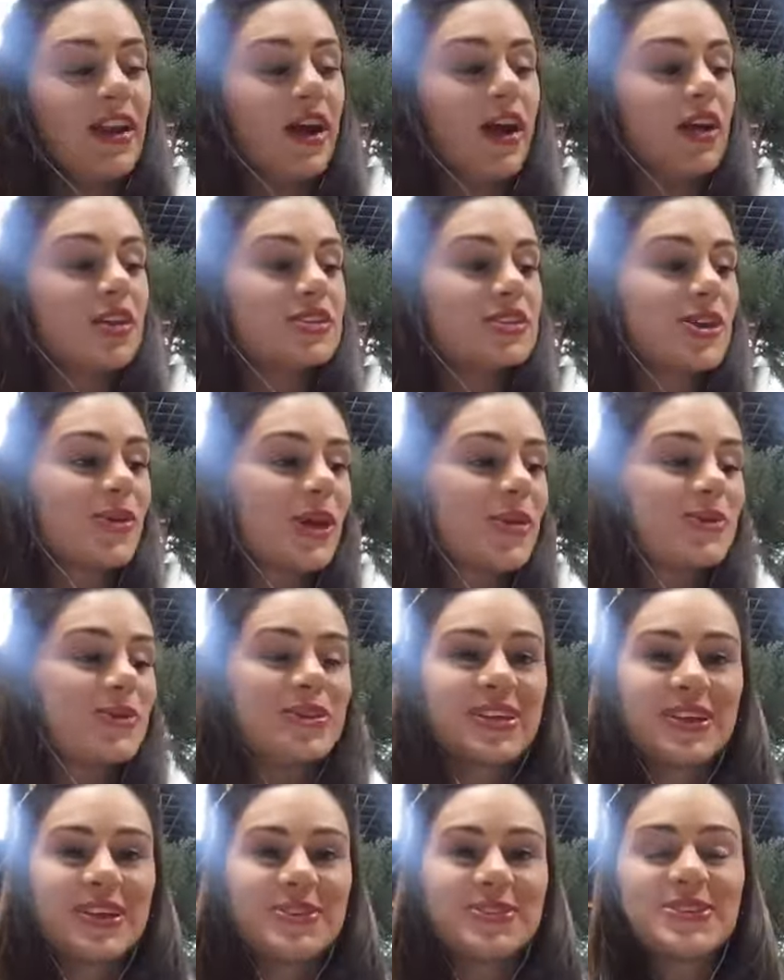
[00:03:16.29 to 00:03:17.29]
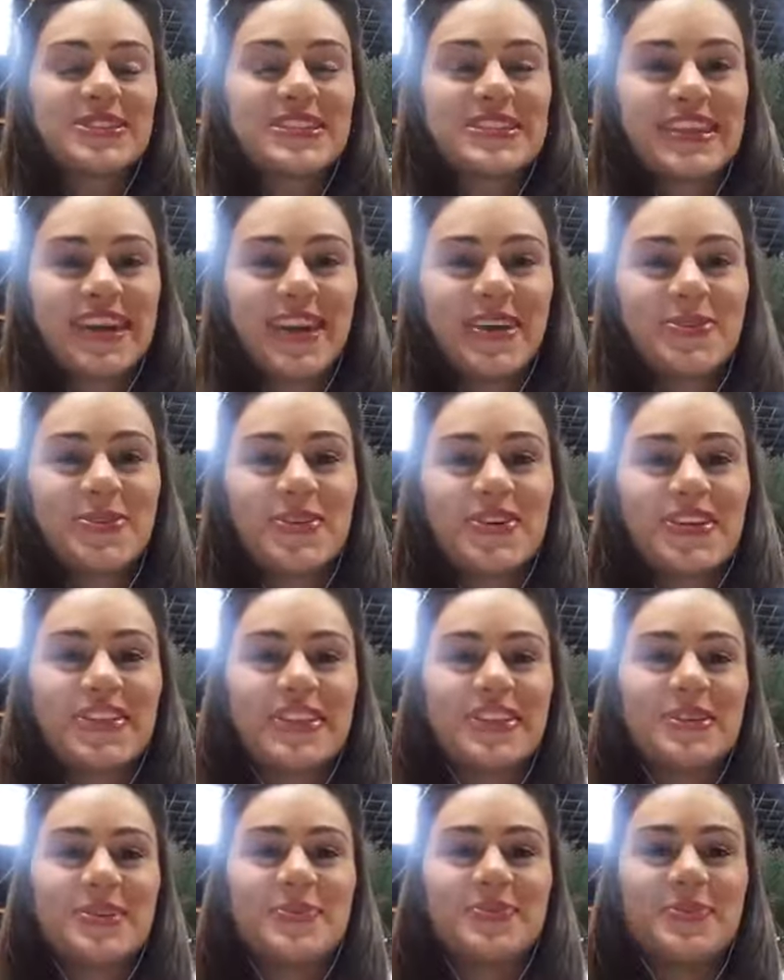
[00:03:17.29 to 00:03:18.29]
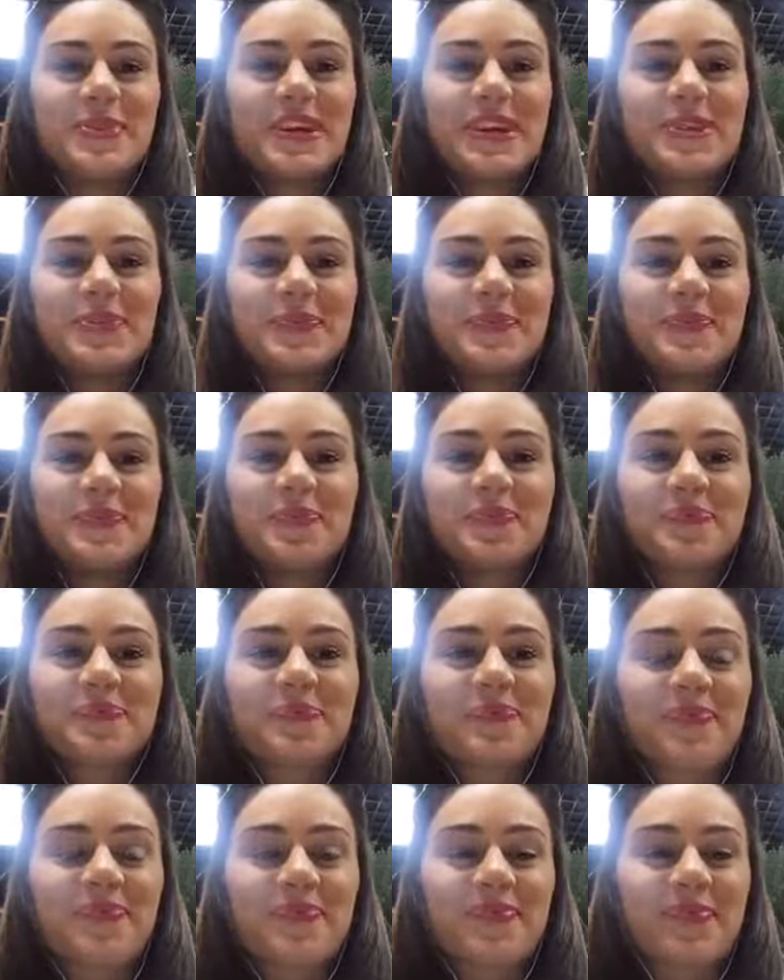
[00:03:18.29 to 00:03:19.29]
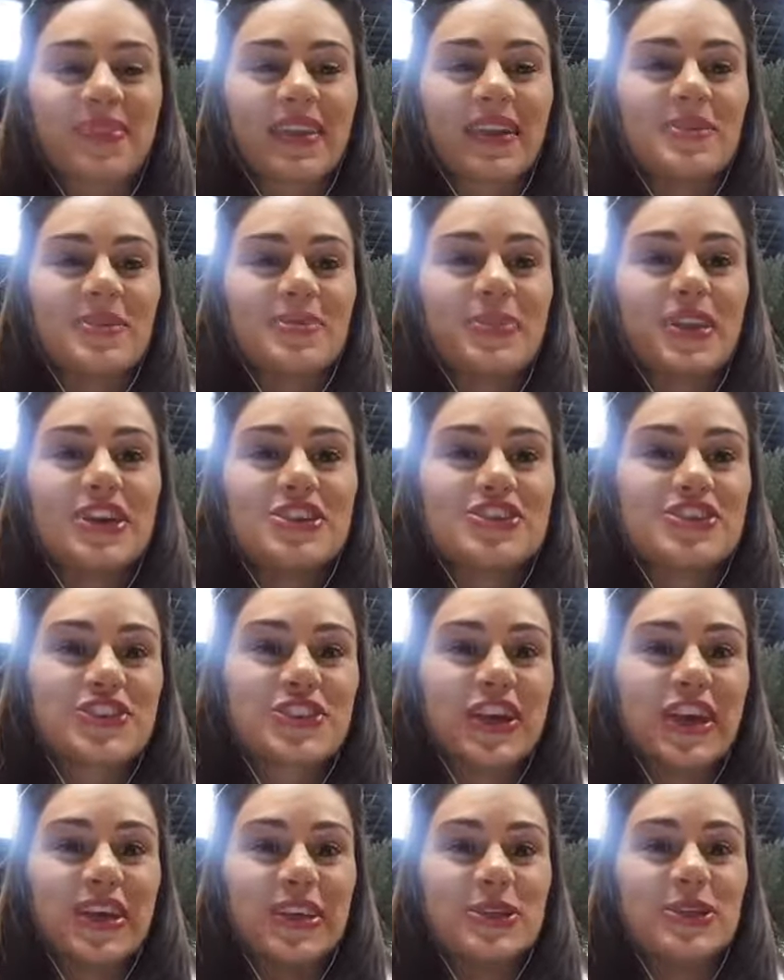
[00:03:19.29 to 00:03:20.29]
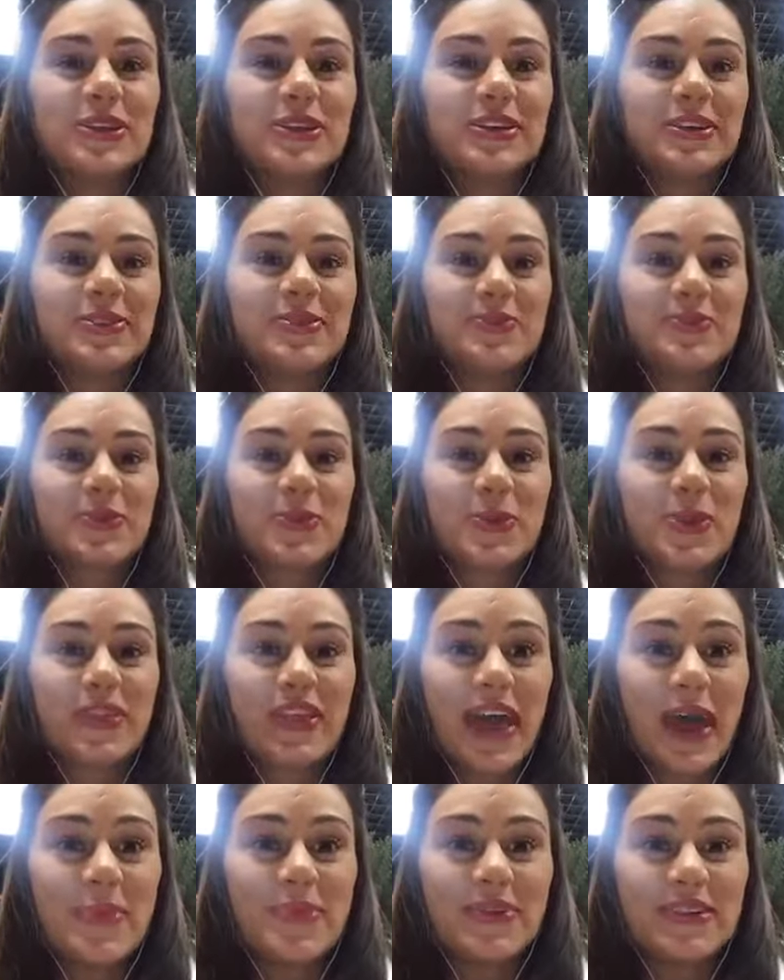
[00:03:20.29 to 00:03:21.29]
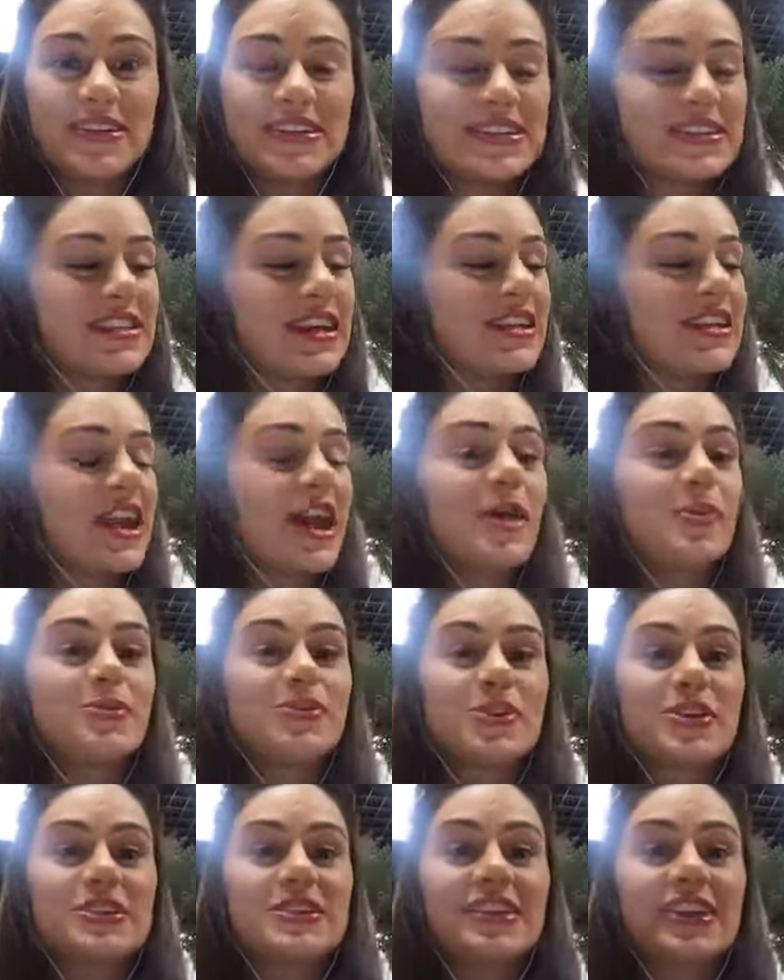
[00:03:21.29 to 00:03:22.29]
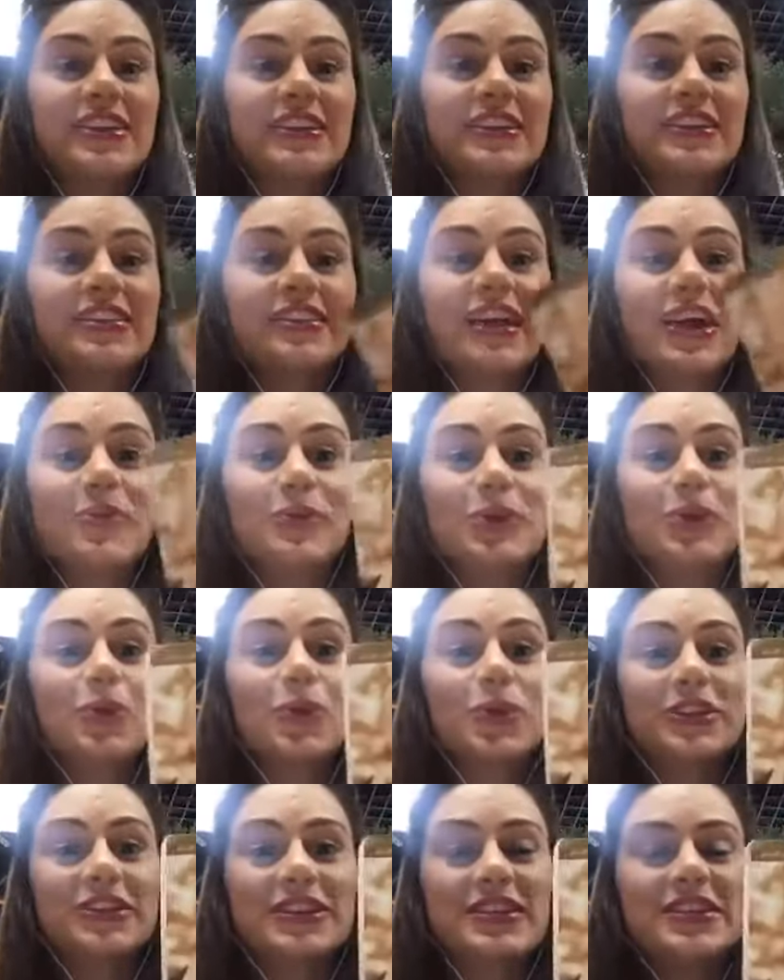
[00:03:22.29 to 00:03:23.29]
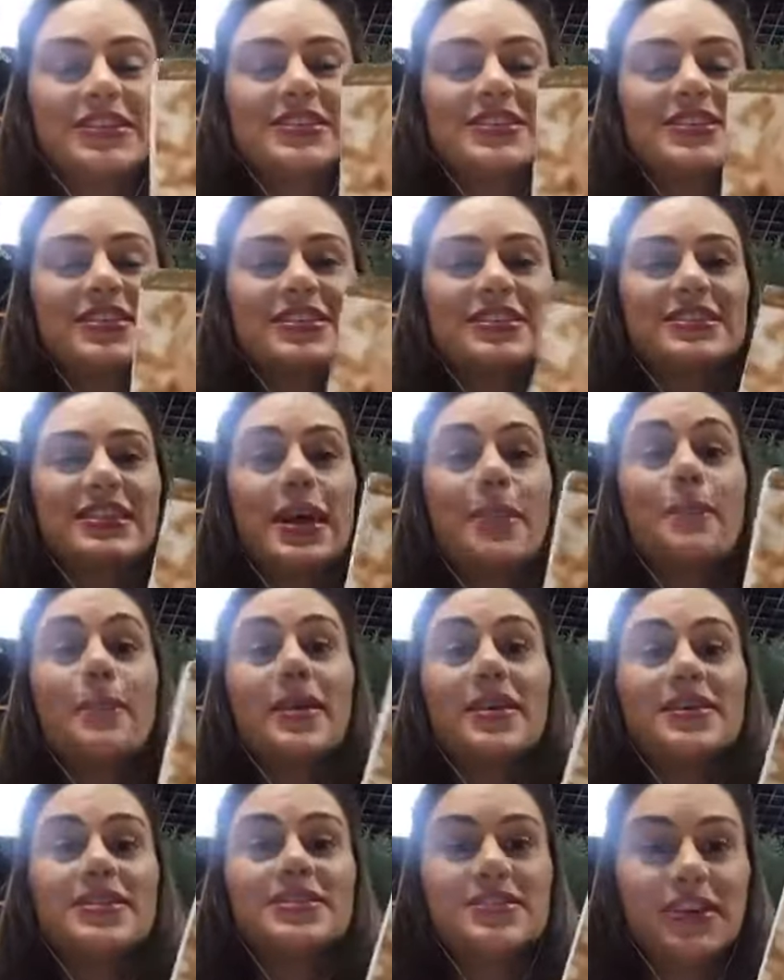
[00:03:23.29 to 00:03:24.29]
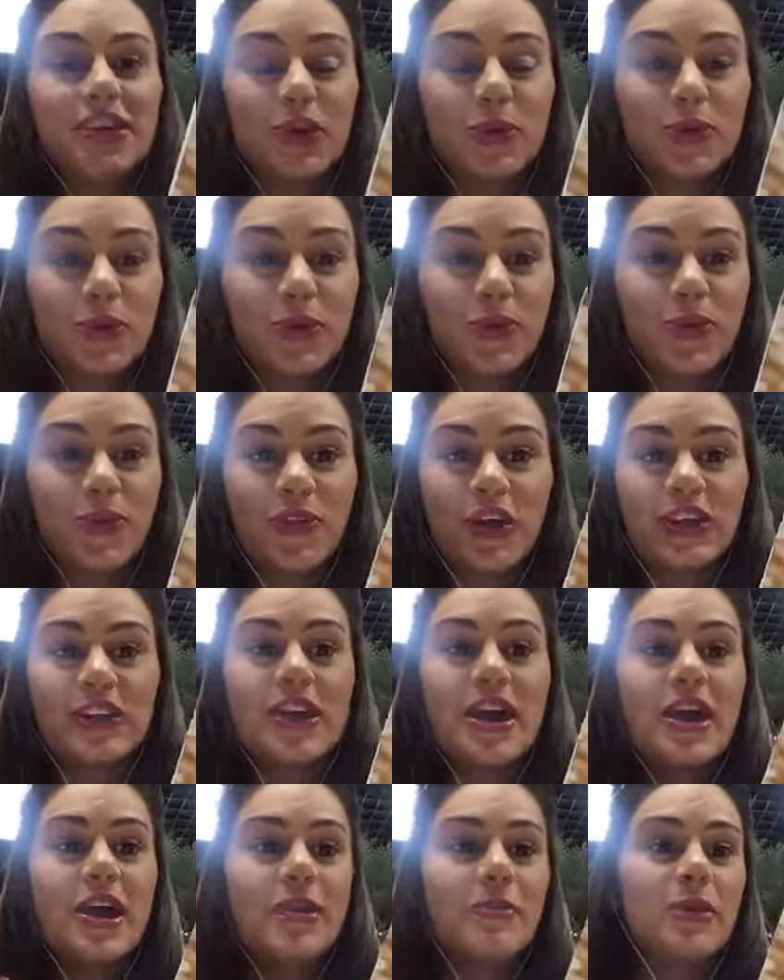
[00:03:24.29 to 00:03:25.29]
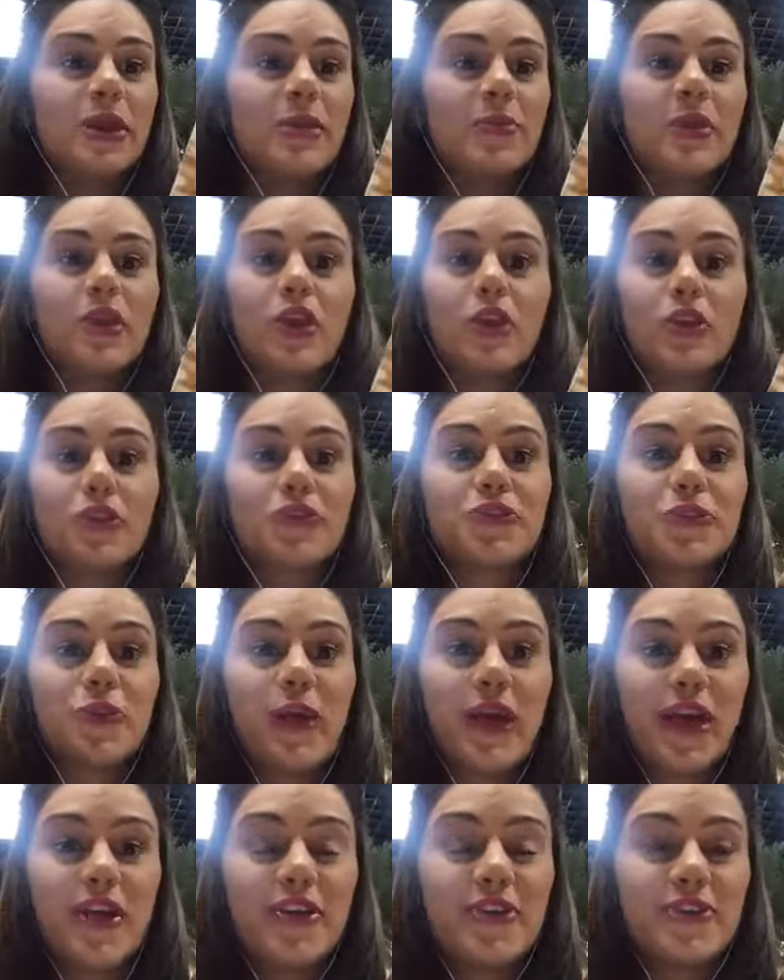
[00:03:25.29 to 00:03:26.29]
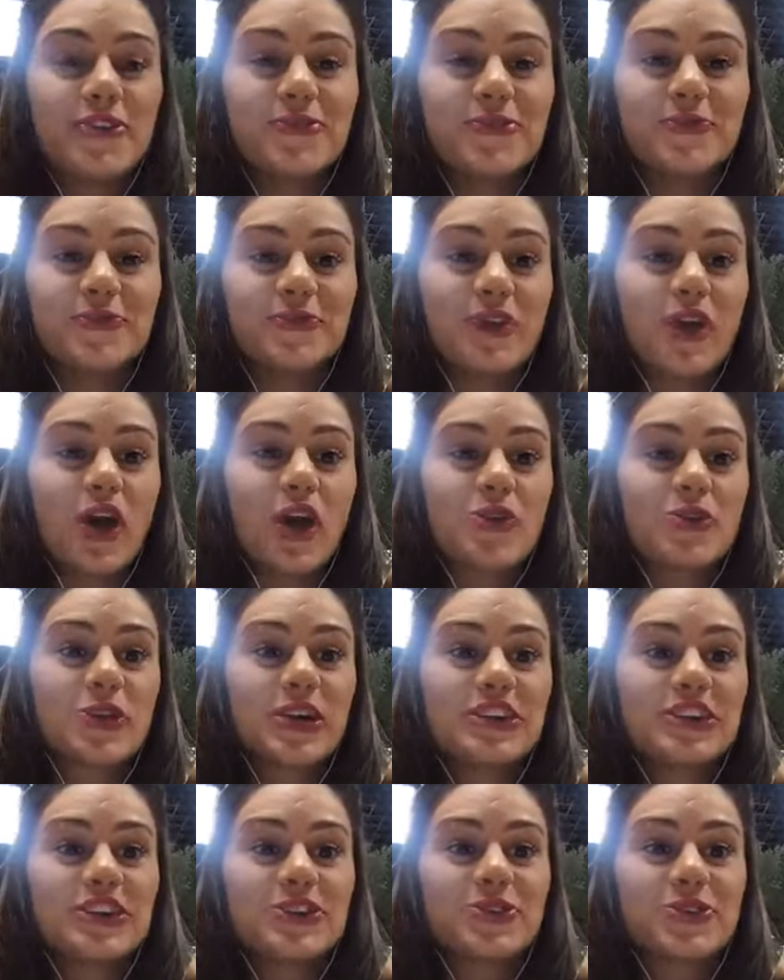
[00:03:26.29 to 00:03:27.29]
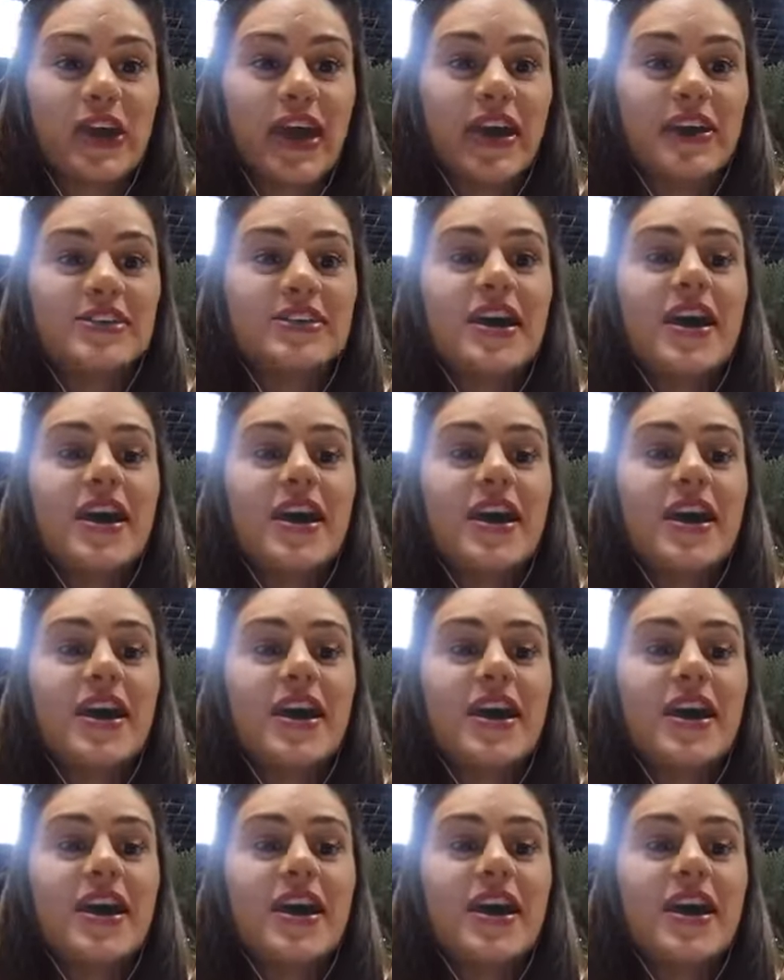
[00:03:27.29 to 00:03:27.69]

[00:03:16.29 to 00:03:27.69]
Also, I would love to say with the big pleasure and with happiness that I'm translating Loving What Is, this amazing book that maybe all of you have already read,